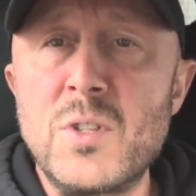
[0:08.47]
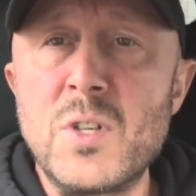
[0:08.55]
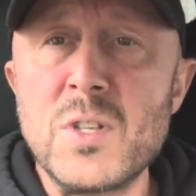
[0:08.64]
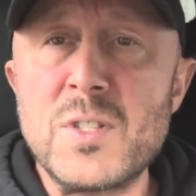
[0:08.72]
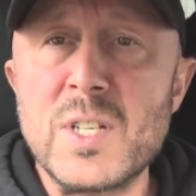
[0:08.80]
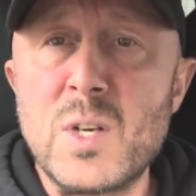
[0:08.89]

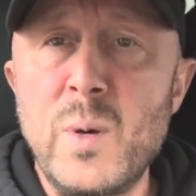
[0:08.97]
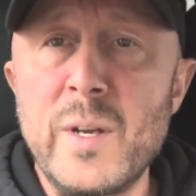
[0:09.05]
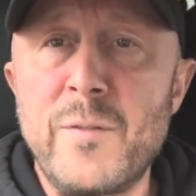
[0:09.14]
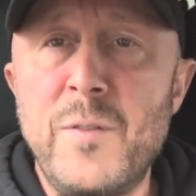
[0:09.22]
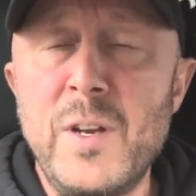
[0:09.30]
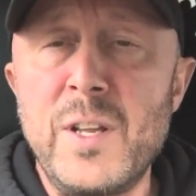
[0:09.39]
Just a
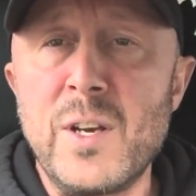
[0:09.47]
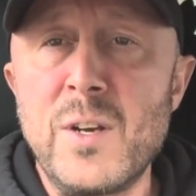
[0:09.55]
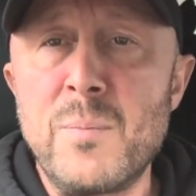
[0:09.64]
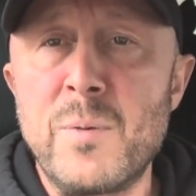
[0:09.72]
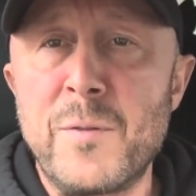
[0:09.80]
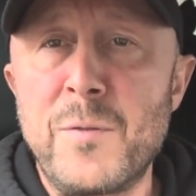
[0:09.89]
quick
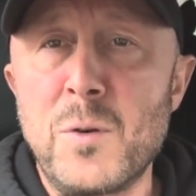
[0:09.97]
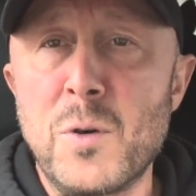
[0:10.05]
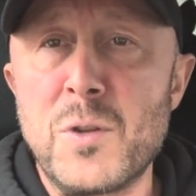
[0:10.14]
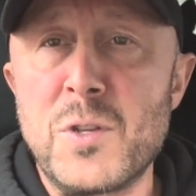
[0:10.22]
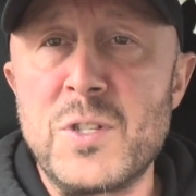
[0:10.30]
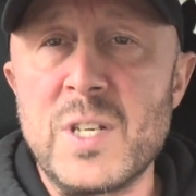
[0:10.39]
video
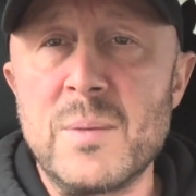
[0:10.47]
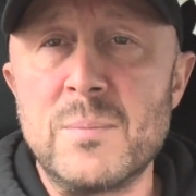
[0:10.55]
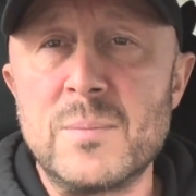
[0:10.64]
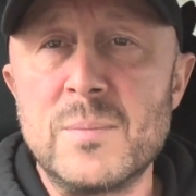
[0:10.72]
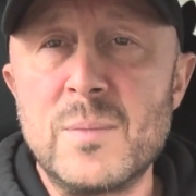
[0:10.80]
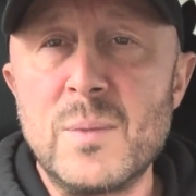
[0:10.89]
before the
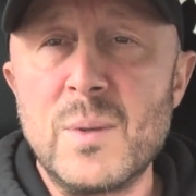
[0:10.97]
gym